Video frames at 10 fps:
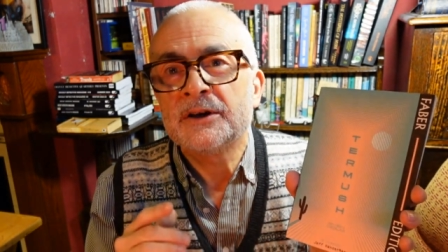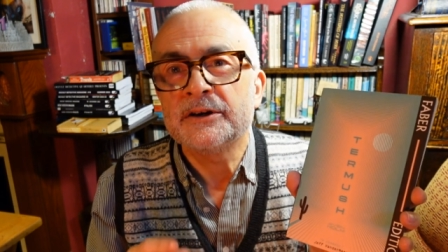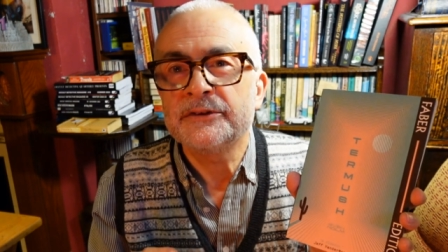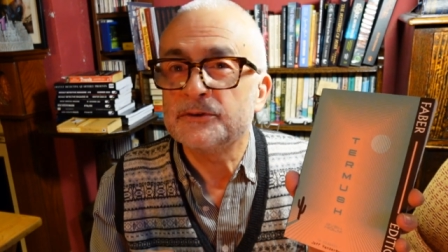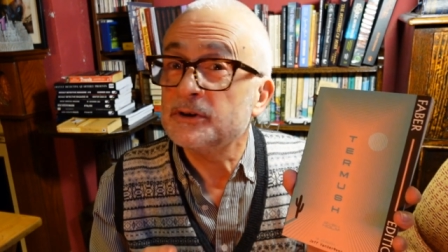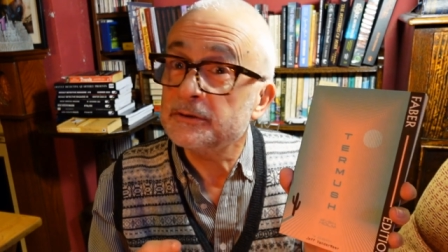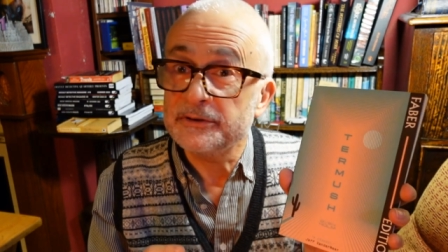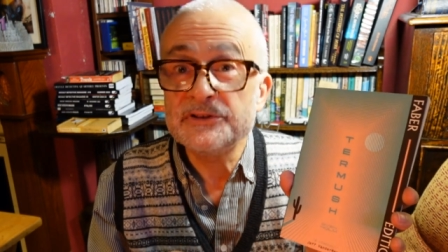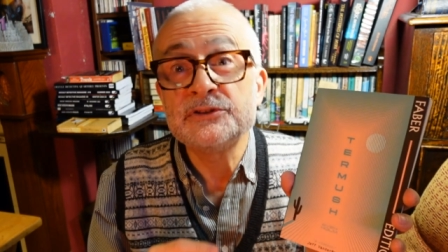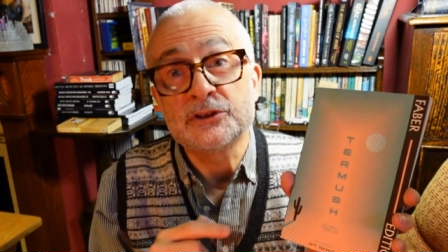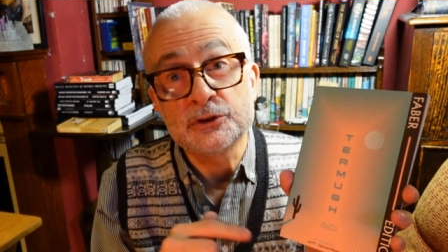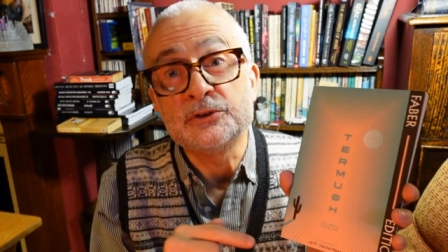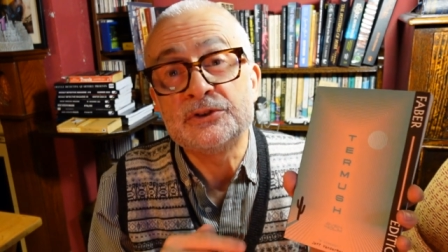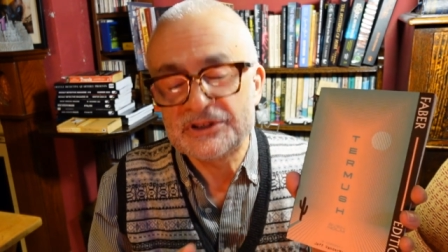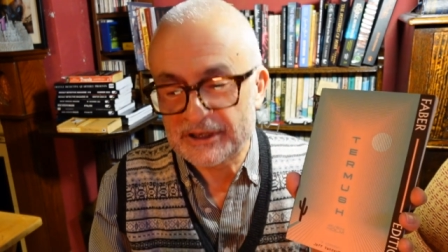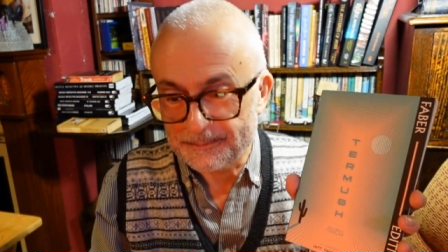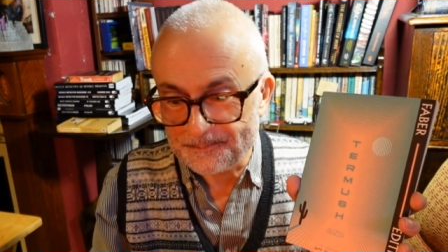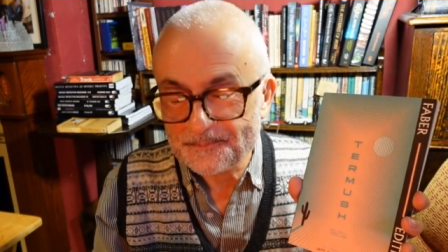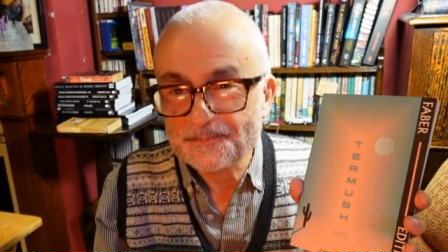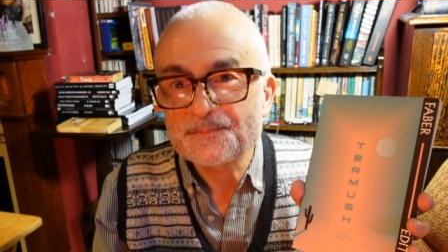I thought, oh, this is a good um,